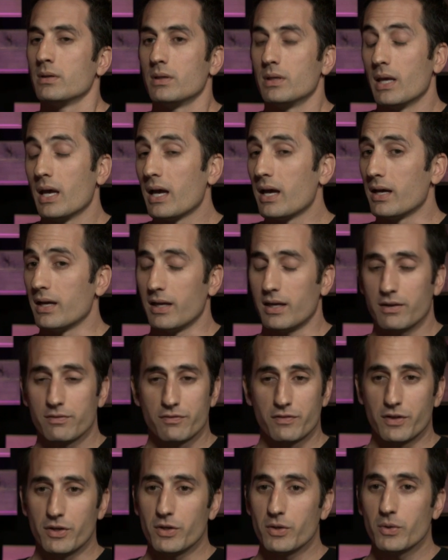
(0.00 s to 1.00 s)
Yeah,
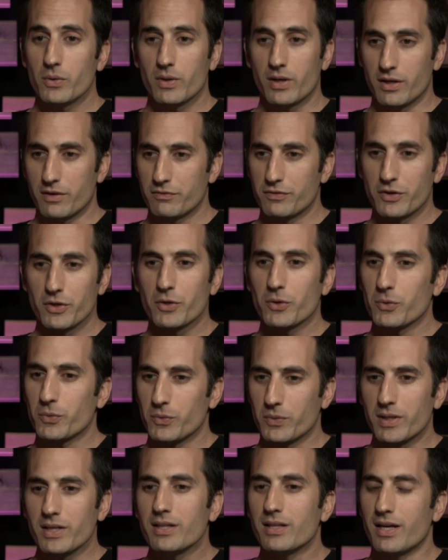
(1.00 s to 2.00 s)
if you if you're
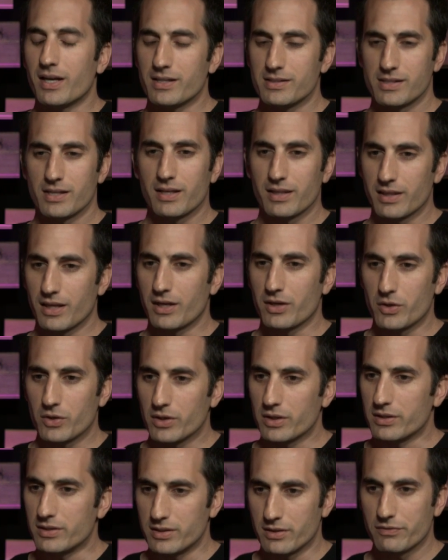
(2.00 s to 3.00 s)
realizing that
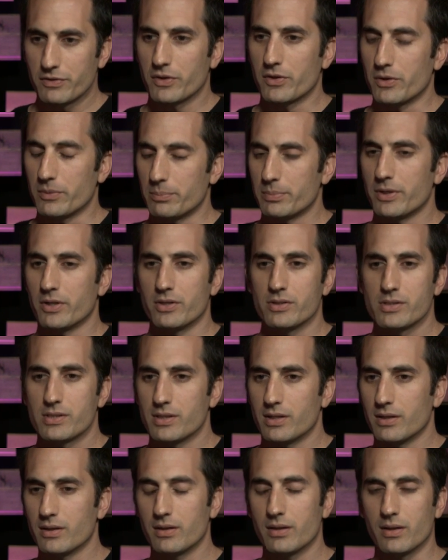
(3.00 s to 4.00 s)
you're a difficult
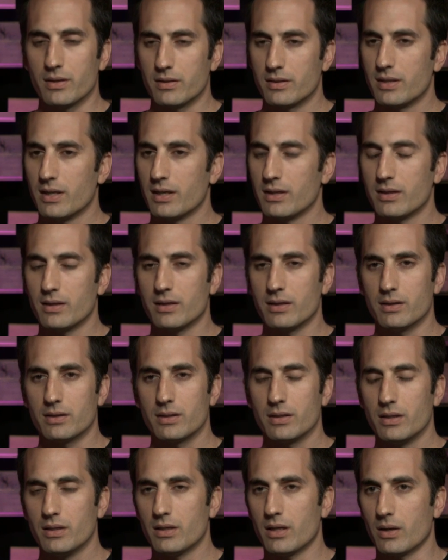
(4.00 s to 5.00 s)
person, then
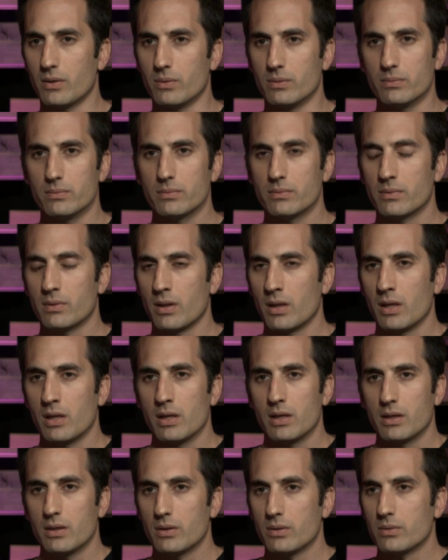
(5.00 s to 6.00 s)
you know
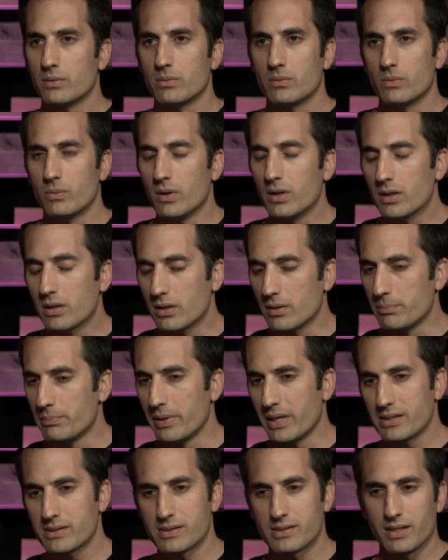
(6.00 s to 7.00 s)
one of the
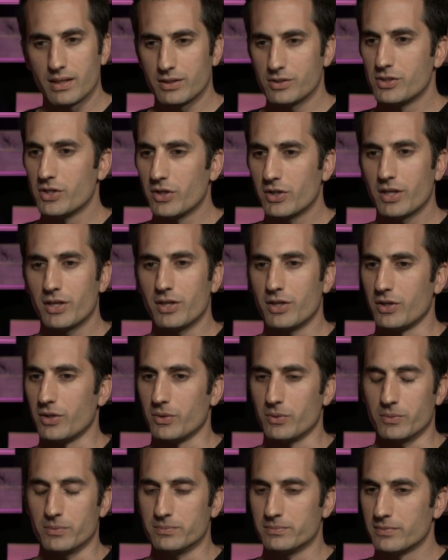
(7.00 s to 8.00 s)
best things you can
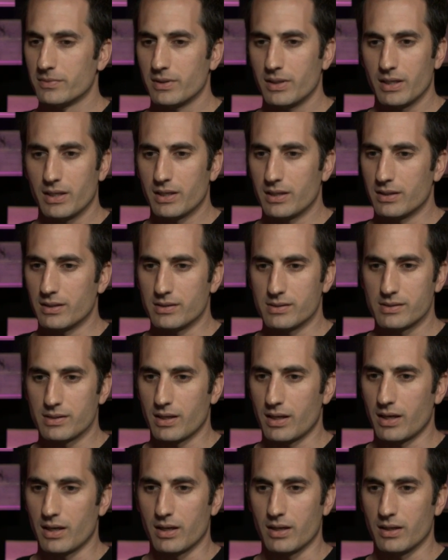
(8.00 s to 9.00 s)
do is
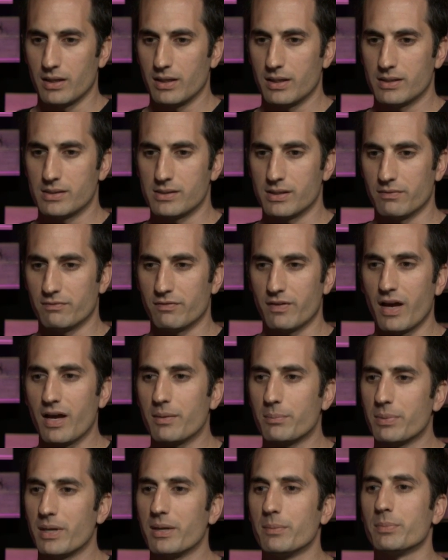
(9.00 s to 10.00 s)
uh, is
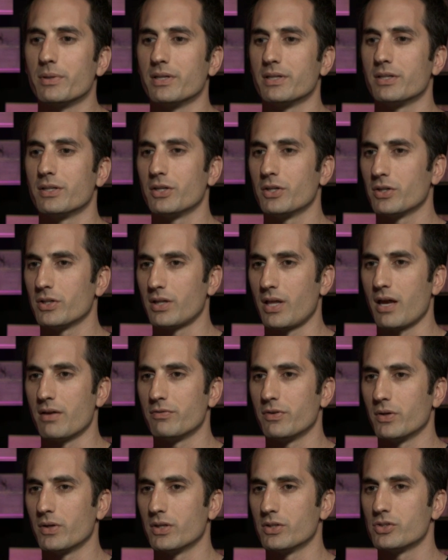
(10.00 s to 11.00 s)
invite people into your
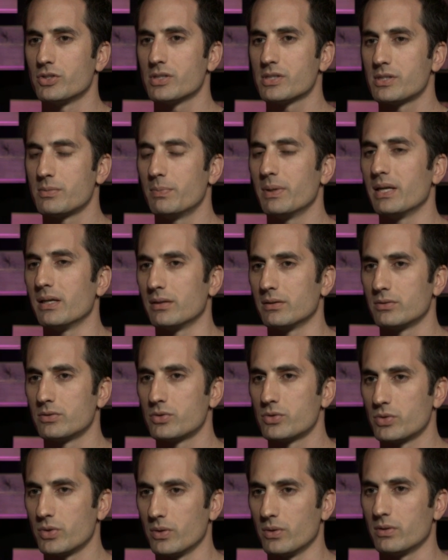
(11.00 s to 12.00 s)
life who can just speak
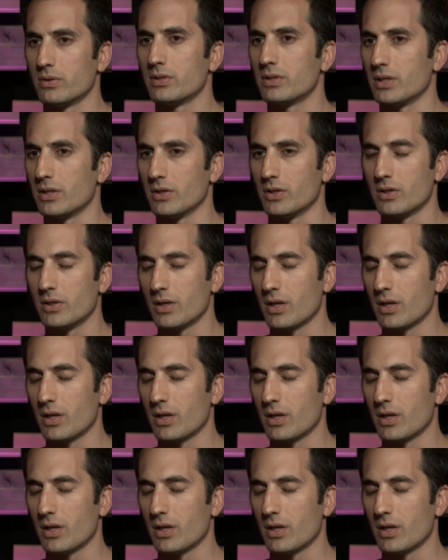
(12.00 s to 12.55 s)
truth to you.